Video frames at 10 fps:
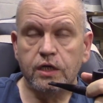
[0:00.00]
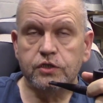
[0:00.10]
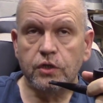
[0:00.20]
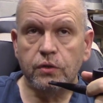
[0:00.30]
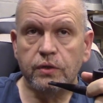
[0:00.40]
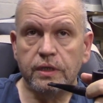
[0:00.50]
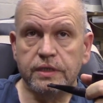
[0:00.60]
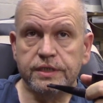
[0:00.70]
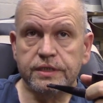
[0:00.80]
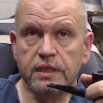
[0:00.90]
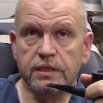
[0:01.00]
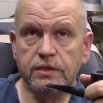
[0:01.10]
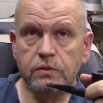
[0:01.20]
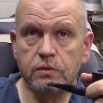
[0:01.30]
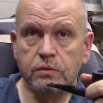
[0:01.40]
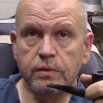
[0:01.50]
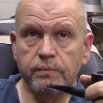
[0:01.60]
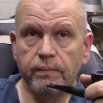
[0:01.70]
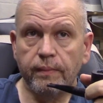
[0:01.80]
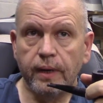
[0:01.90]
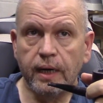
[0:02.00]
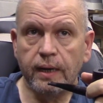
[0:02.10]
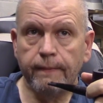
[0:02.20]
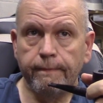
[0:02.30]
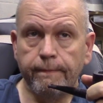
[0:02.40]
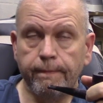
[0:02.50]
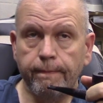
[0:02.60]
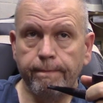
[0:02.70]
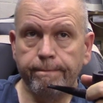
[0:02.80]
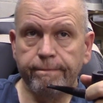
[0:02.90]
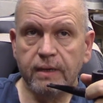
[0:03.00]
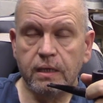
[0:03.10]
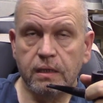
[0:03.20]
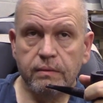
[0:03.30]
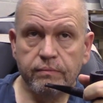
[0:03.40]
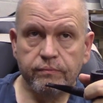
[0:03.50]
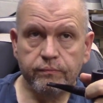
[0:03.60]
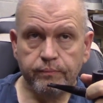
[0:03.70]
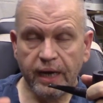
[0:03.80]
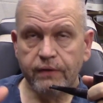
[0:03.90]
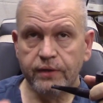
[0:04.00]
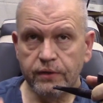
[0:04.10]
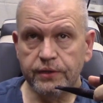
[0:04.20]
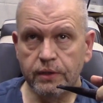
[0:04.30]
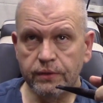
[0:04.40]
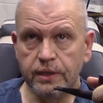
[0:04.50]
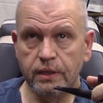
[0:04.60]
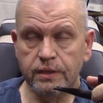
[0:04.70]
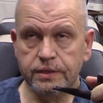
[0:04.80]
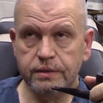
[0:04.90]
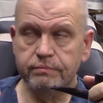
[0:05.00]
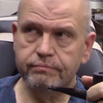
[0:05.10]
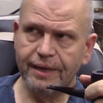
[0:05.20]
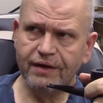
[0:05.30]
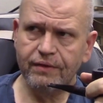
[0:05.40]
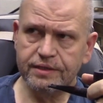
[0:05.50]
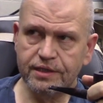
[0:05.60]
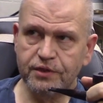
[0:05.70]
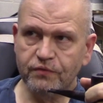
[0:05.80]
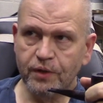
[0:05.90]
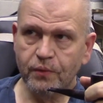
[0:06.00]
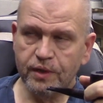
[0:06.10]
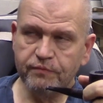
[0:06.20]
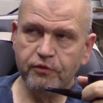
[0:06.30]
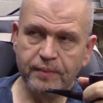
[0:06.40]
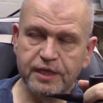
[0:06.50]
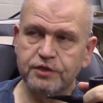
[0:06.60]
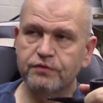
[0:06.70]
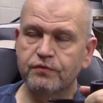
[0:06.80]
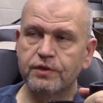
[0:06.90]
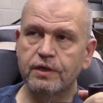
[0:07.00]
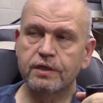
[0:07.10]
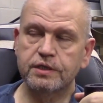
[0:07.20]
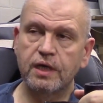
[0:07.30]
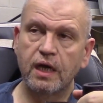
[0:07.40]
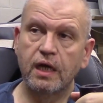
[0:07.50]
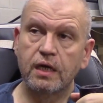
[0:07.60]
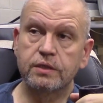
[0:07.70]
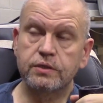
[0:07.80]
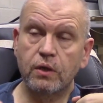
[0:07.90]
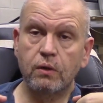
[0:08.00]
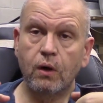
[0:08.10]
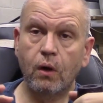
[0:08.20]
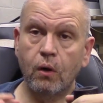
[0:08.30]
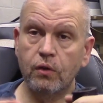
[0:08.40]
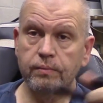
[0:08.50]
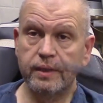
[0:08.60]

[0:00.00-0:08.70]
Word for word: So just a little uh, background on the on the auction background's not the right word information for the auction so all the